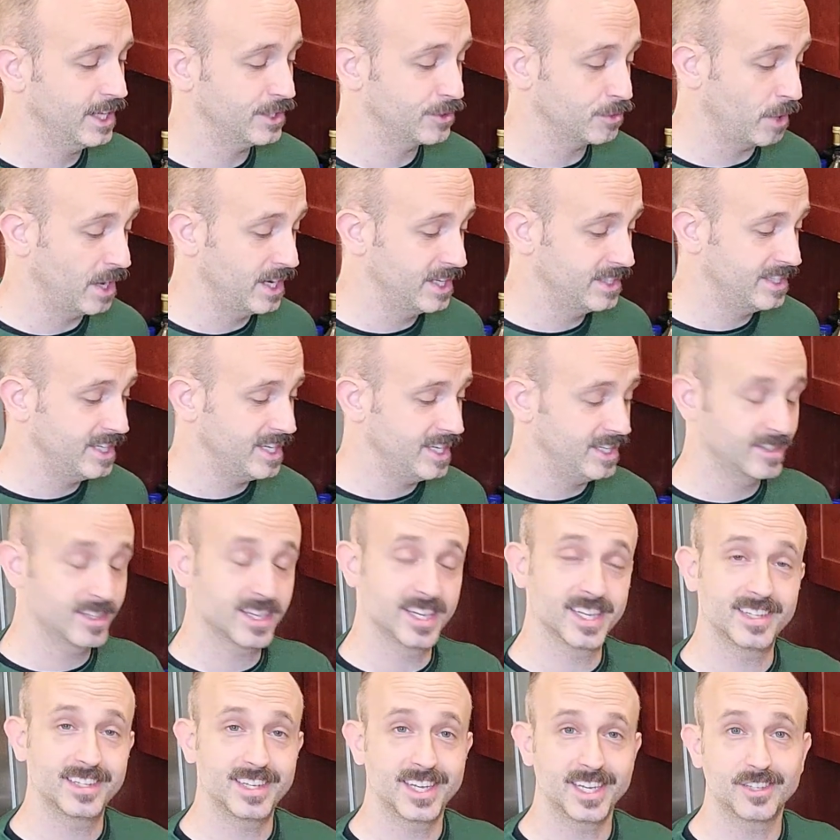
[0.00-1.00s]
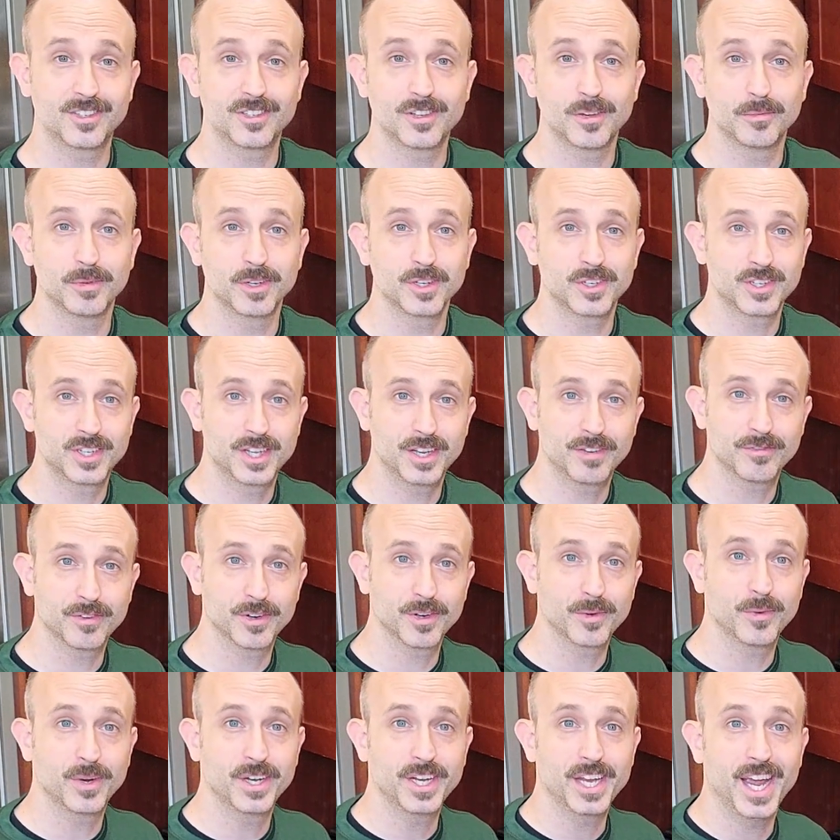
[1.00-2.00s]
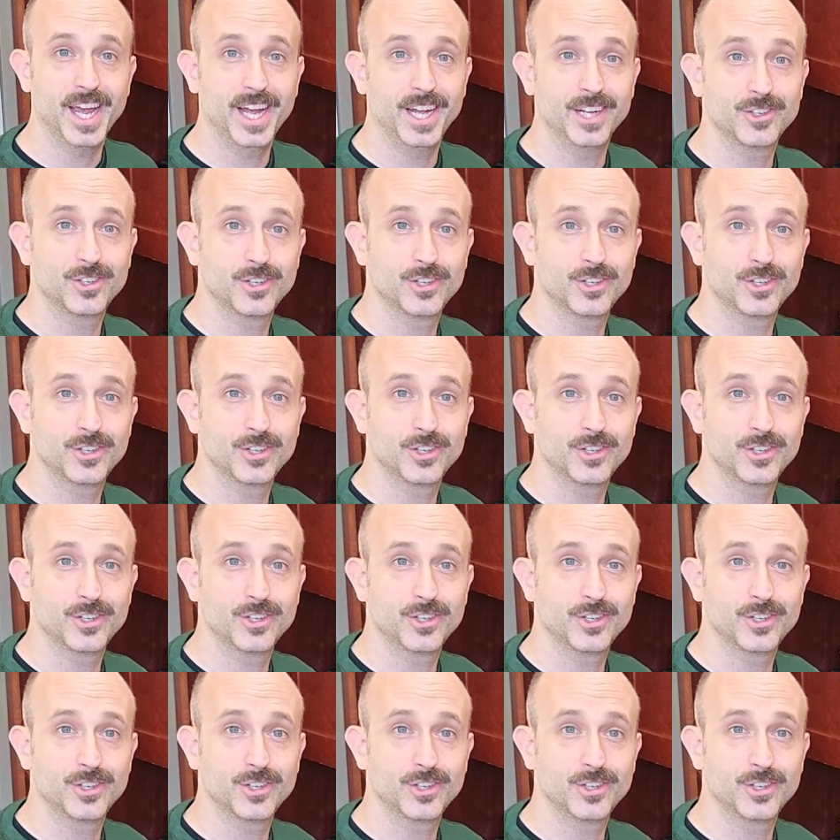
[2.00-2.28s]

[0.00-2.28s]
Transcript: That's why a tea is going to taste so much different when you